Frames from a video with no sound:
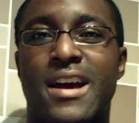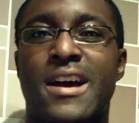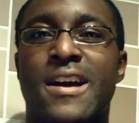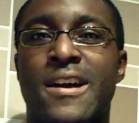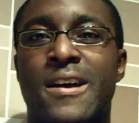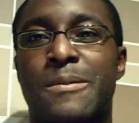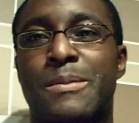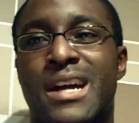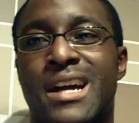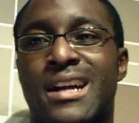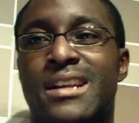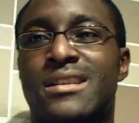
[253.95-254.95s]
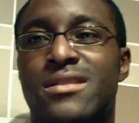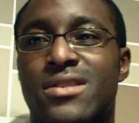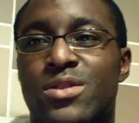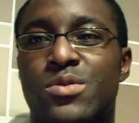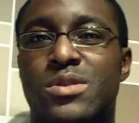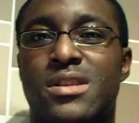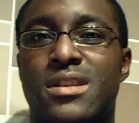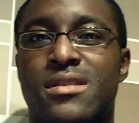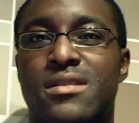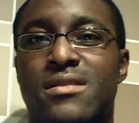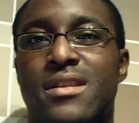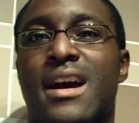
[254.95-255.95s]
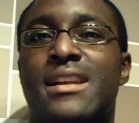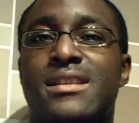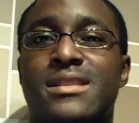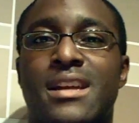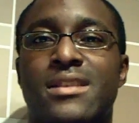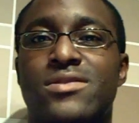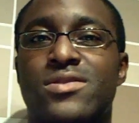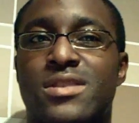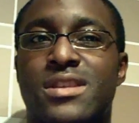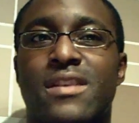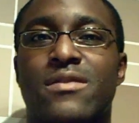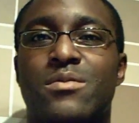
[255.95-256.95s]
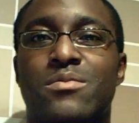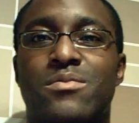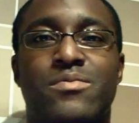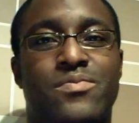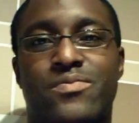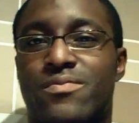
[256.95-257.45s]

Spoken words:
And Houston Alexander just gave him